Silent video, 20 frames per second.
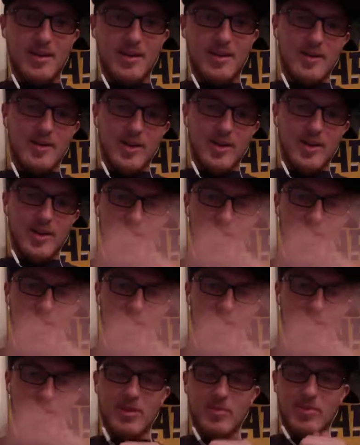let's talk
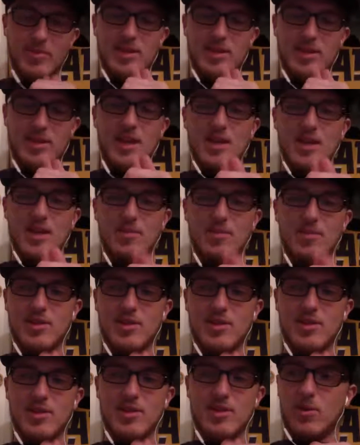about some stadium stuff
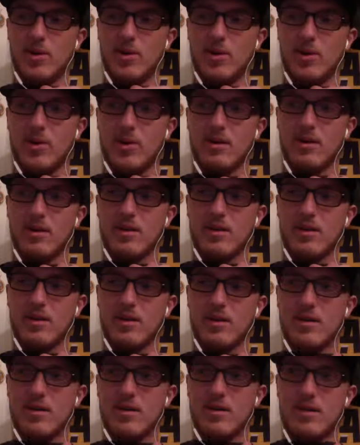real quick.
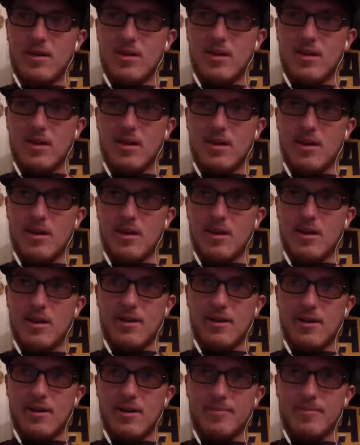
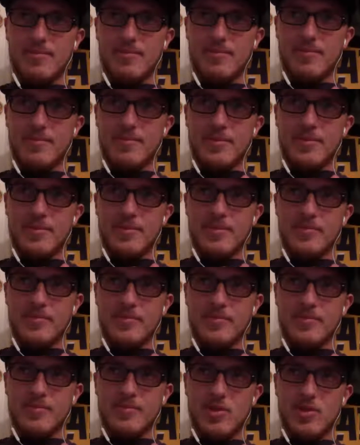Um,
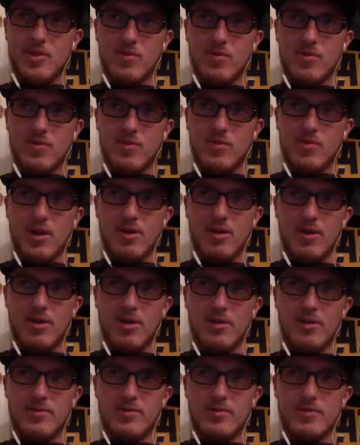so from what I've heard,
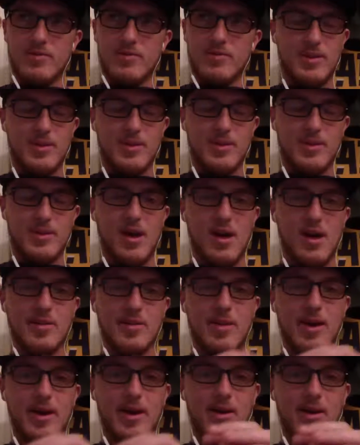there's been talks
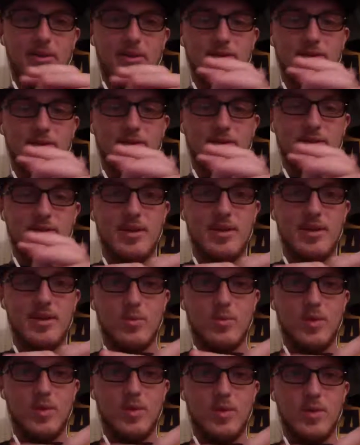about
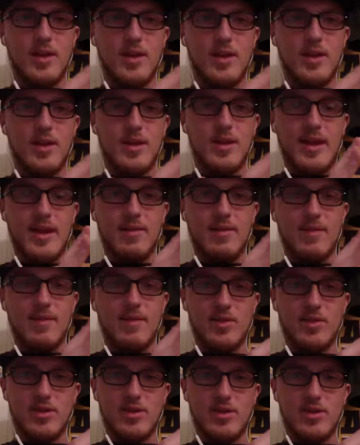when the NFL is
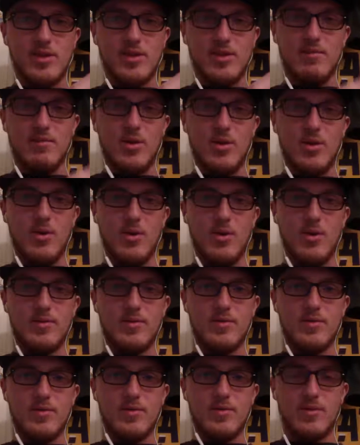gonna vote
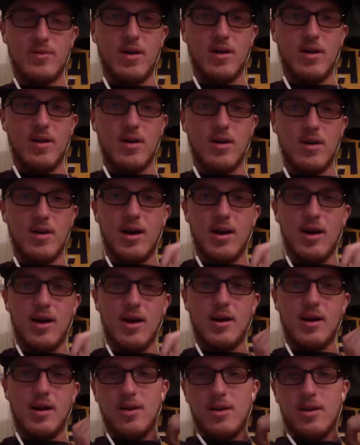on
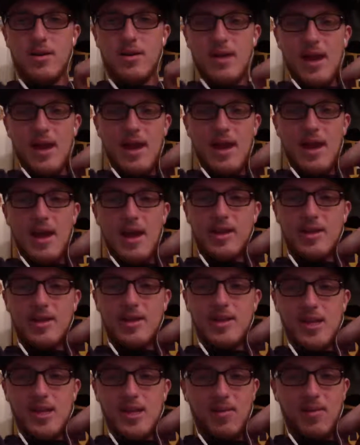an LA
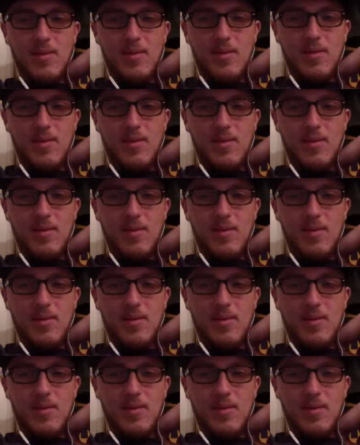team.